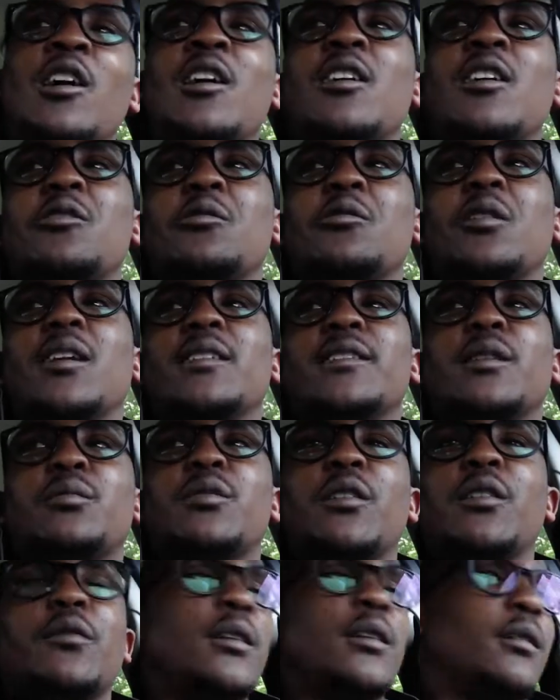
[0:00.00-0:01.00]
you'll end up
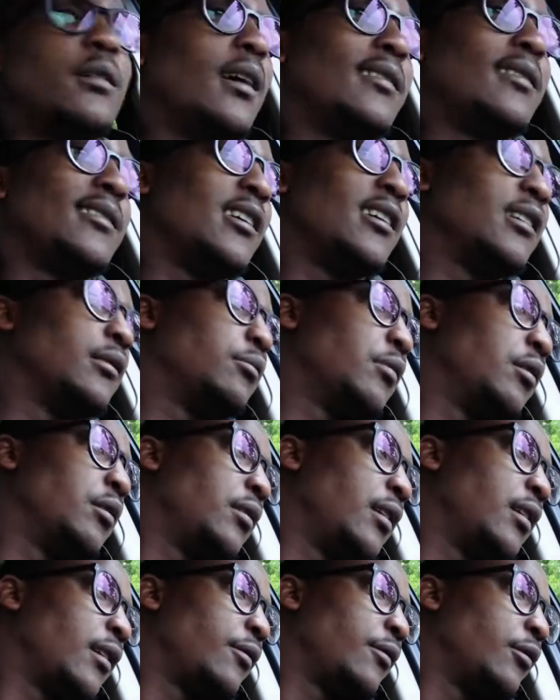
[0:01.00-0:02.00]
saving at the end maybe
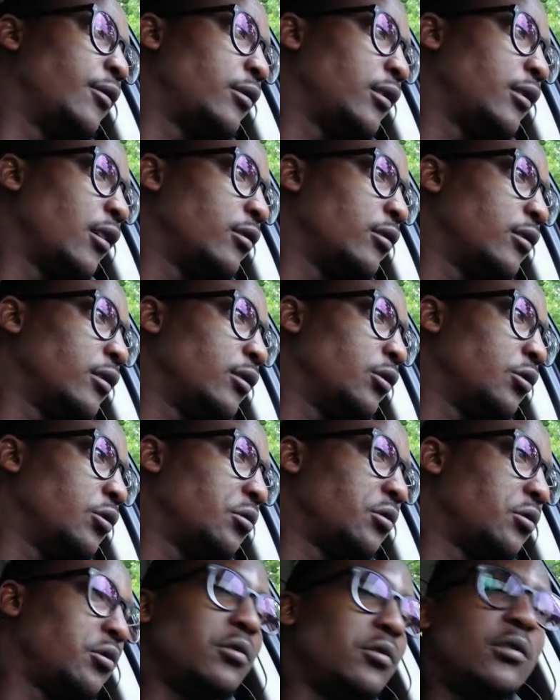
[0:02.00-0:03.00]
like four thousand euros
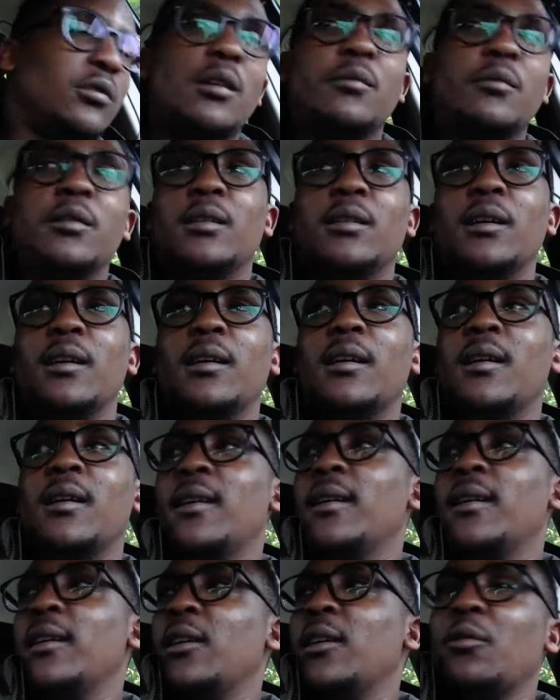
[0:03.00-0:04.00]
or something like that.
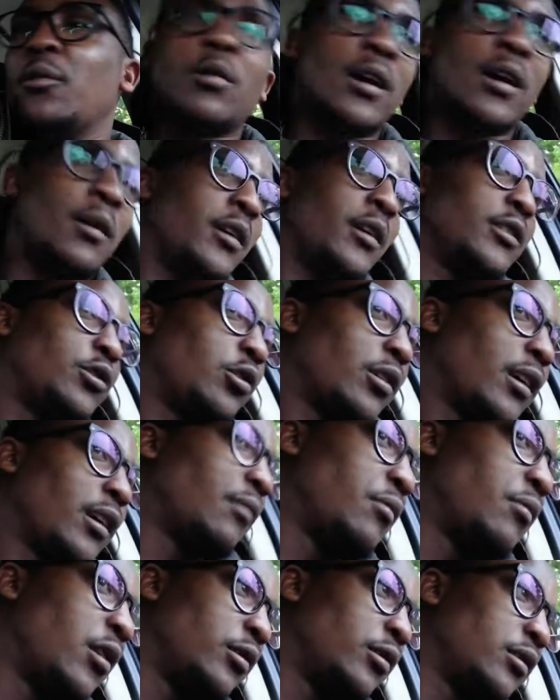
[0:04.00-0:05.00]
Why am I talking
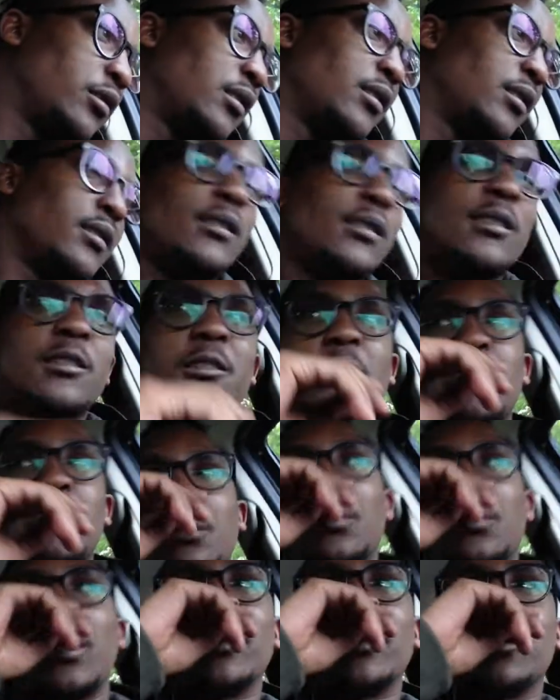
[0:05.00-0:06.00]
about this too
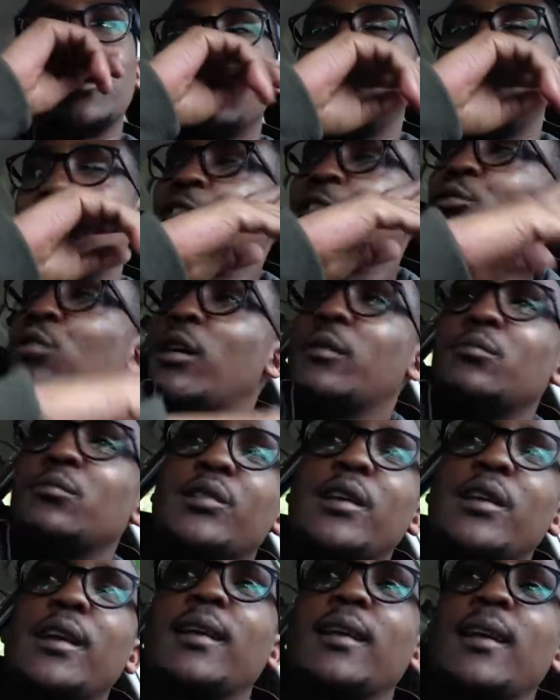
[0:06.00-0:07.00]
much? So that's why I'm
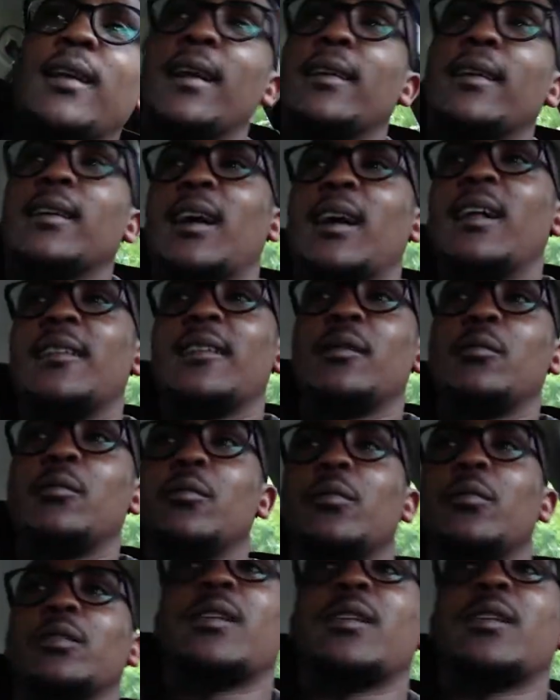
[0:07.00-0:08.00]
saying like at the moment I